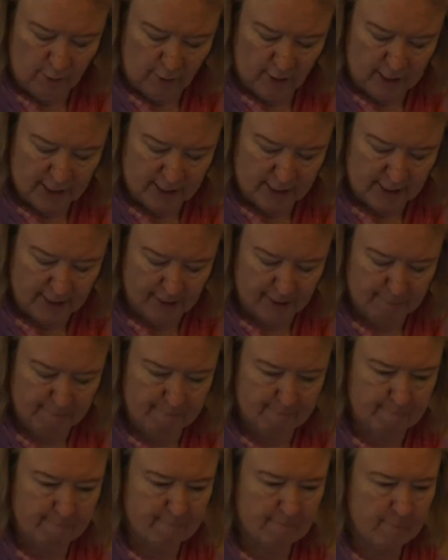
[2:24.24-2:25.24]
for us.
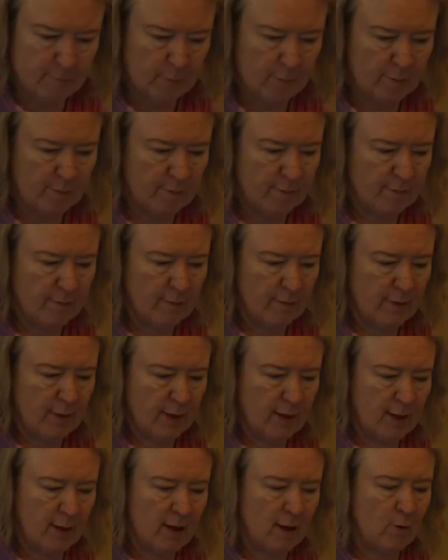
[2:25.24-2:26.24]

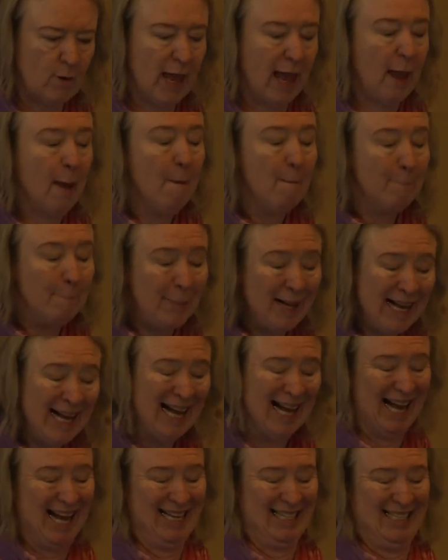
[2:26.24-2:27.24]
Okay,
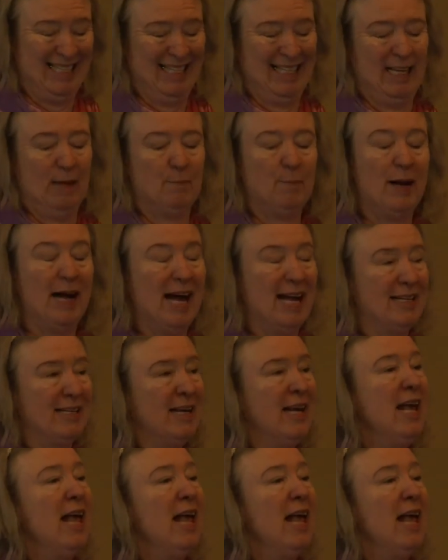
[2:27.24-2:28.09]
but, but,